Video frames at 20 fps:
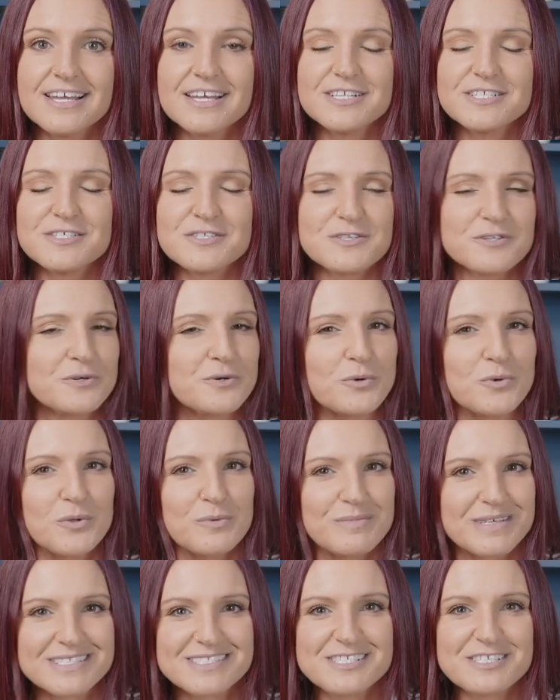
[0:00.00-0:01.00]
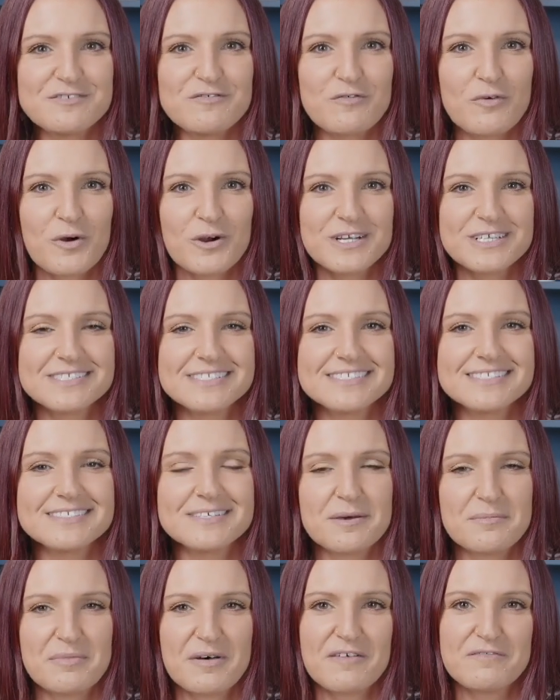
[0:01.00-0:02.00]
to the cool, misty forests
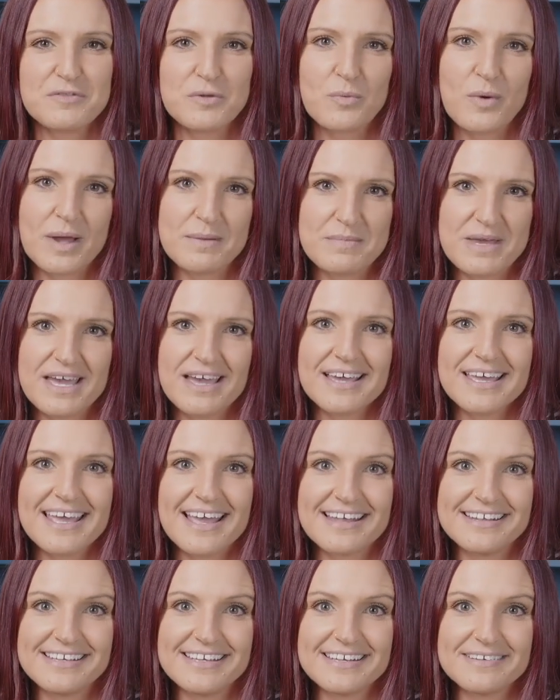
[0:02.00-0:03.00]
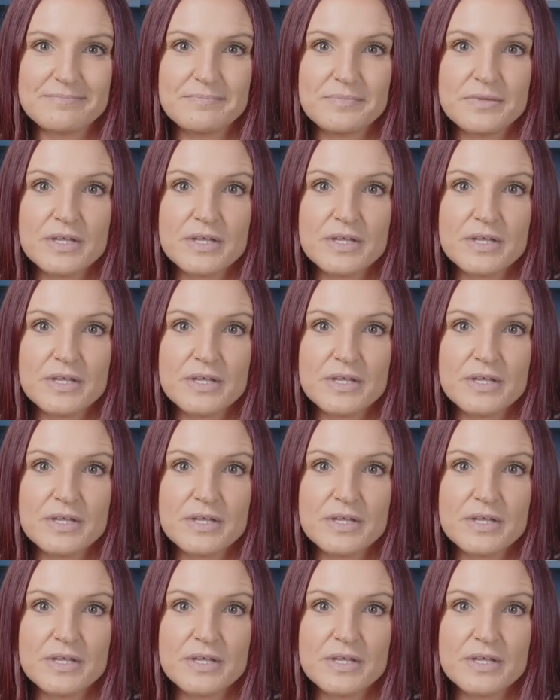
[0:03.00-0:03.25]
above the Waimea Canyon.